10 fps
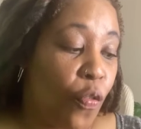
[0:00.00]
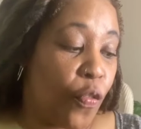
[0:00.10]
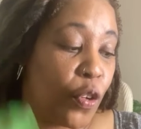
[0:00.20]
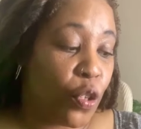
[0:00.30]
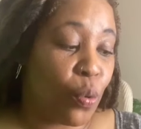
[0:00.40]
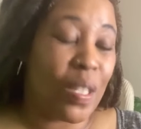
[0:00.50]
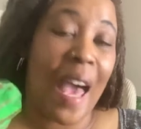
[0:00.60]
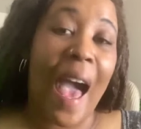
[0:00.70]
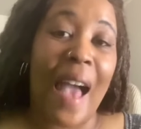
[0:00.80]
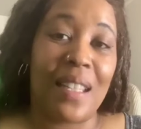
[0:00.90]
for you
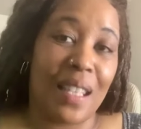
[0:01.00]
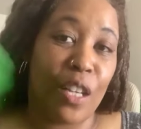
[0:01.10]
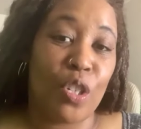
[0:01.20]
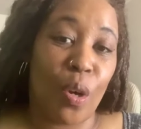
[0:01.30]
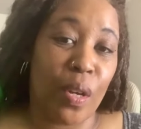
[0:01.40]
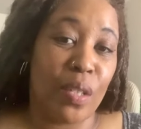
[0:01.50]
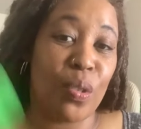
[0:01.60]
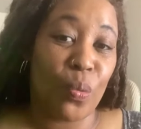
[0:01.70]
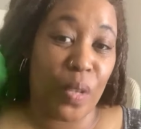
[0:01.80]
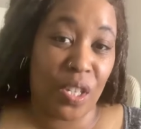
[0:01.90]
to access your
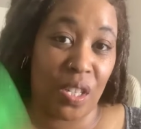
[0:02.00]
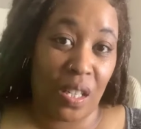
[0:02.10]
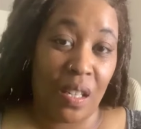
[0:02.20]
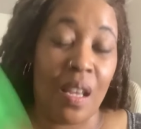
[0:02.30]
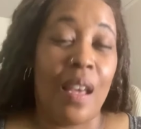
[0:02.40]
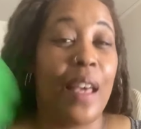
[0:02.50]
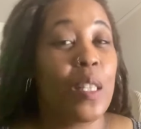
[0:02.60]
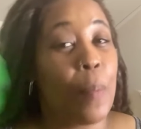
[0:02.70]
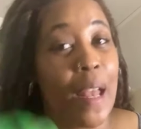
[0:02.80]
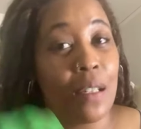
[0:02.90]
intuition.
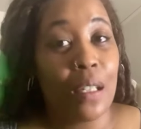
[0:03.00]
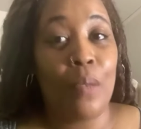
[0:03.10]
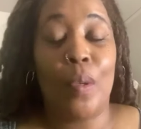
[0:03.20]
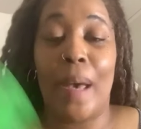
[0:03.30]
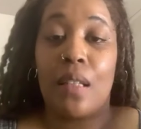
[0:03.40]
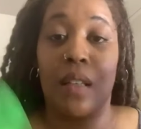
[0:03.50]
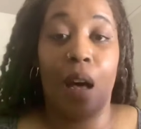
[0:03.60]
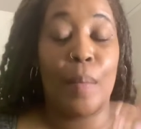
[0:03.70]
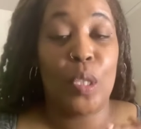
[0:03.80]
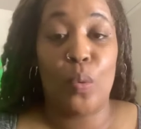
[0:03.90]
Especially, we about to
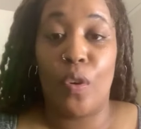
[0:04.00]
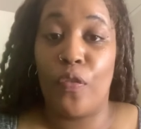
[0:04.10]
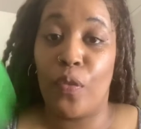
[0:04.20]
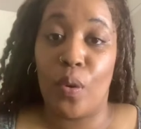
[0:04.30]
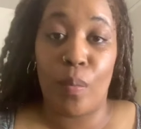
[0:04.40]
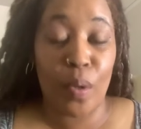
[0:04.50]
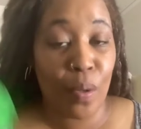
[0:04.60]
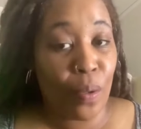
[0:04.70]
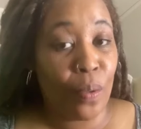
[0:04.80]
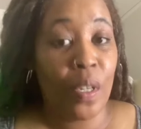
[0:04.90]
come into a full
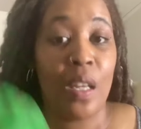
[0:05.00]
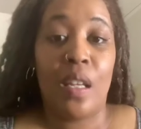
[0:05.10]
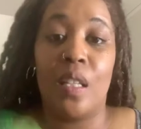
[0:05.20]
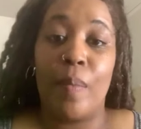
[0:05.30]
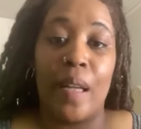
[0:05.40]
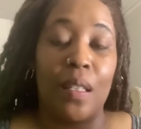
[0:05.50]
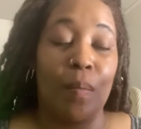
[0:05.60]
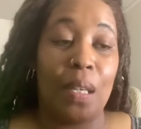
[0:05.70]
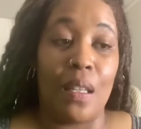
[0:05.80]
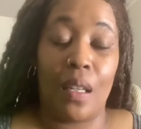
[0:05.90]
moon. It's about to
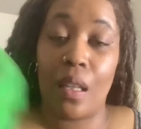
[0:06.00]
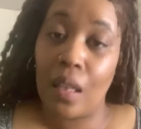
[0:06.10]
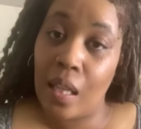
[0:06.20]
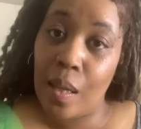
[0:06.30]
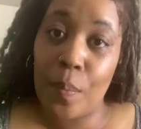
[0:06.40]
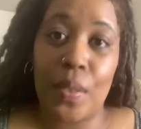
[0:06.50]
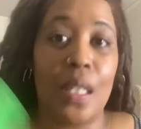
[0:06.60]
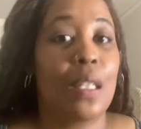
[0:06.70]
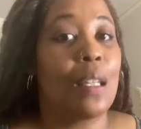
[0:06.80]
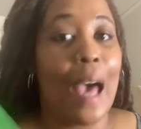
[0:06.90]
be an eclipse.
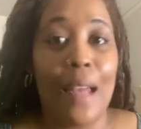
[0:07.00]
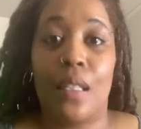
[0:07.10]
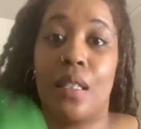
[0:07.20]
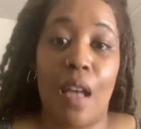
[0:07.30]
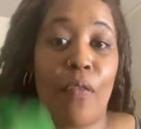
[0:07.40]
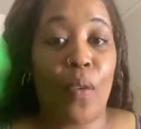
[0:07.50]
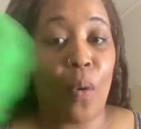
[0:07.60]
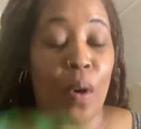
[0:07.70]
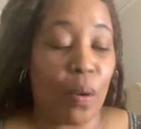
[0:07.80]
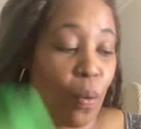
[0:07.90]
It's a lot of stuff
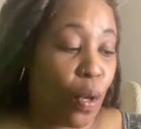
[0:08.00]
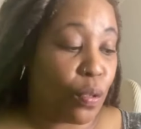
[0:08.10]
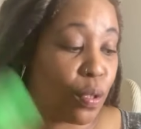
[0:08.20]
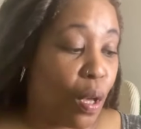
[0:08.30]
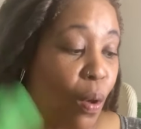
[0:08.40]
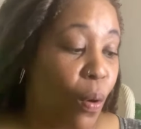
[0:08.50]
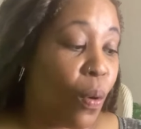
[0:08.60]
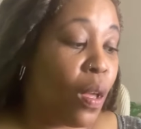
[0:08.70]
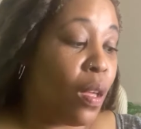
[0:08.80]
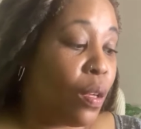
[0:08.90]
going on.
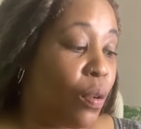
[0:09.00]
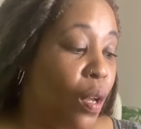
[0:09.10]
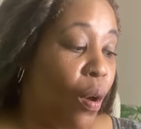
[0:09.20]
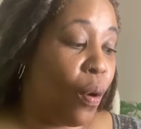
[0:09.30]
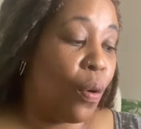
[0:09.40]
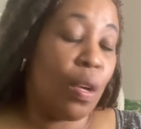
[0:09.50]
So, you know,